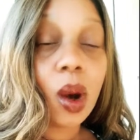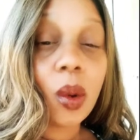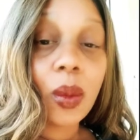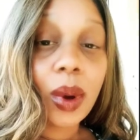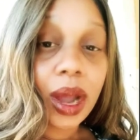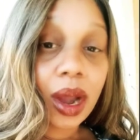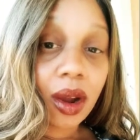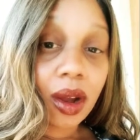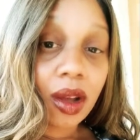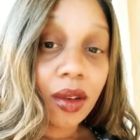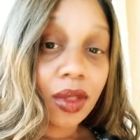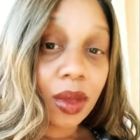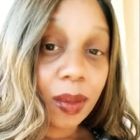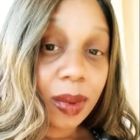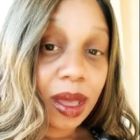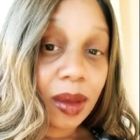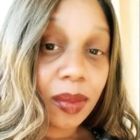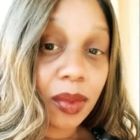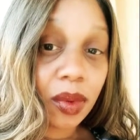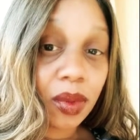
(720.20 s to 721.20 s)
aware of the
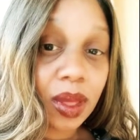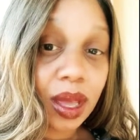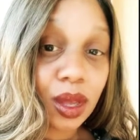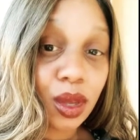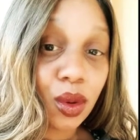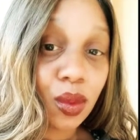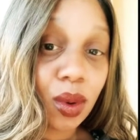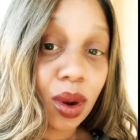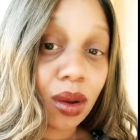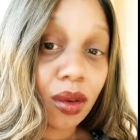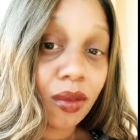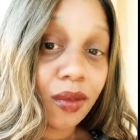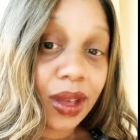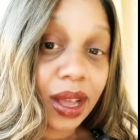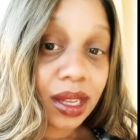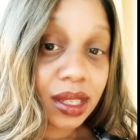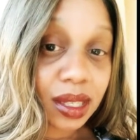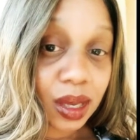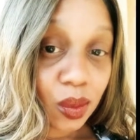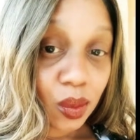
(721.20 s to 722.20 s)
people that you are
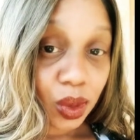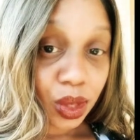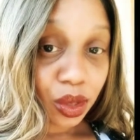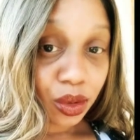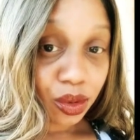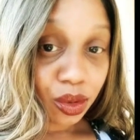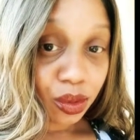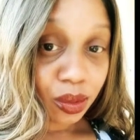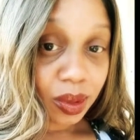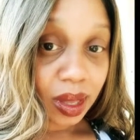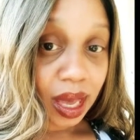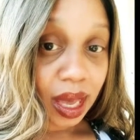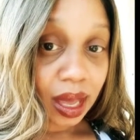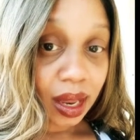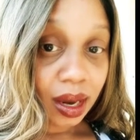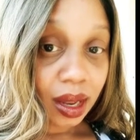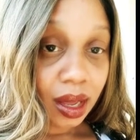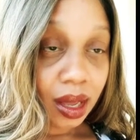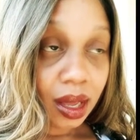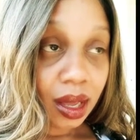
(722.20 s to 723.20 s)
affecting when you do
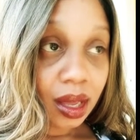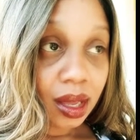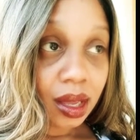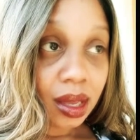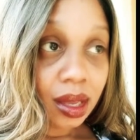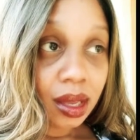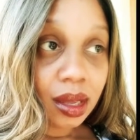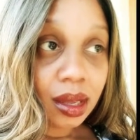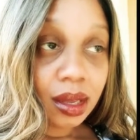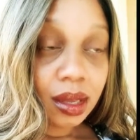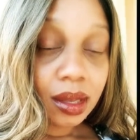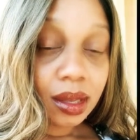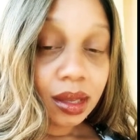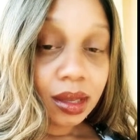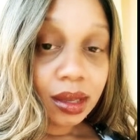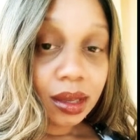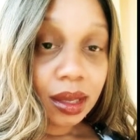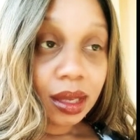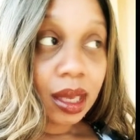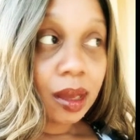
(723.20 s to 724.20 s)
that.
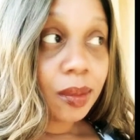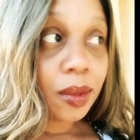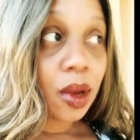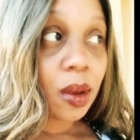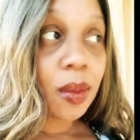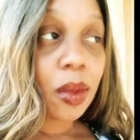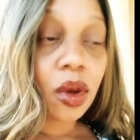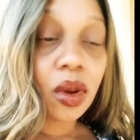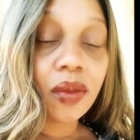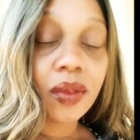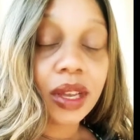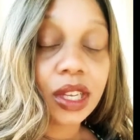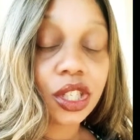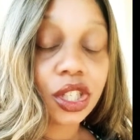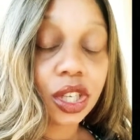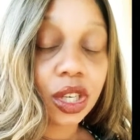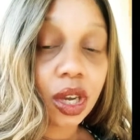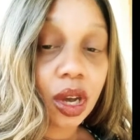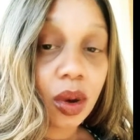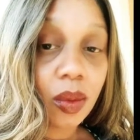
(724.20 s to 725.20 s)
Keep your
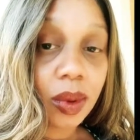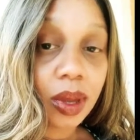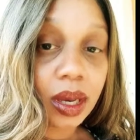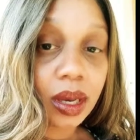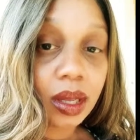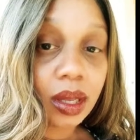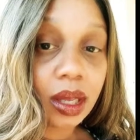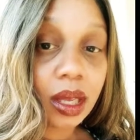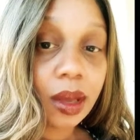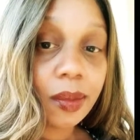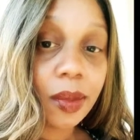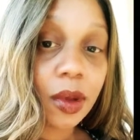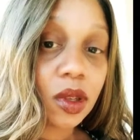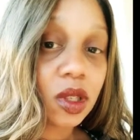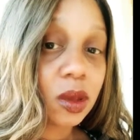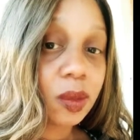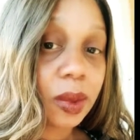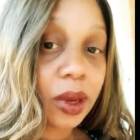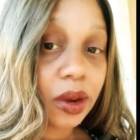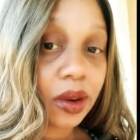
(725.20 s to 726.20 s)
motivation going. Keep your
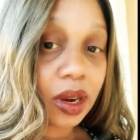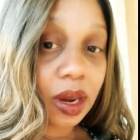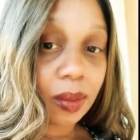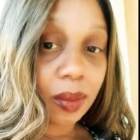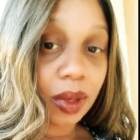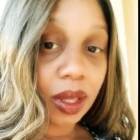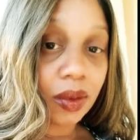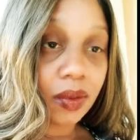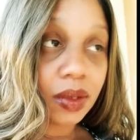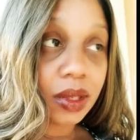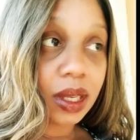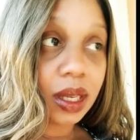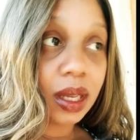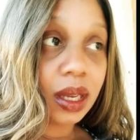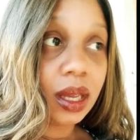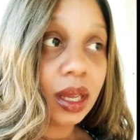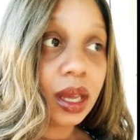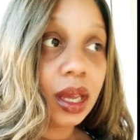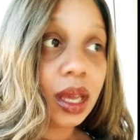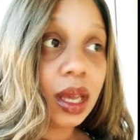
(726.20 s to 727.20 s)
spirit
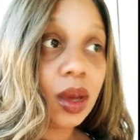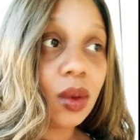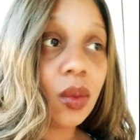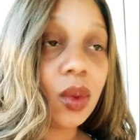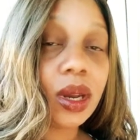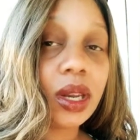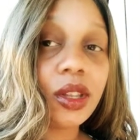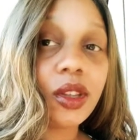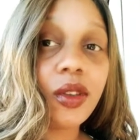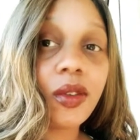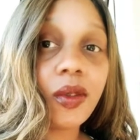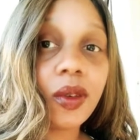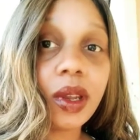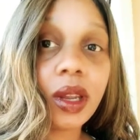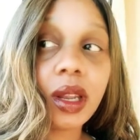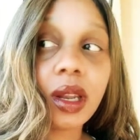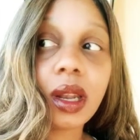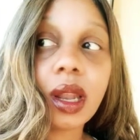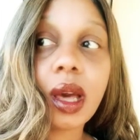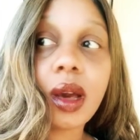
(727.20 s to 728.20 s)
uplifted. When you
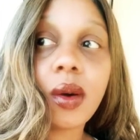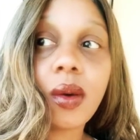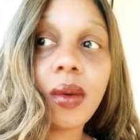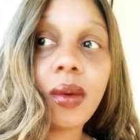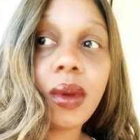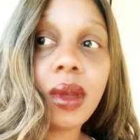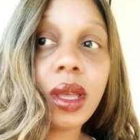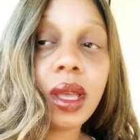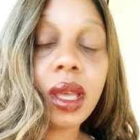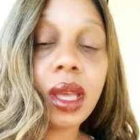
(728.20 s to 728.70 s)
feeling low,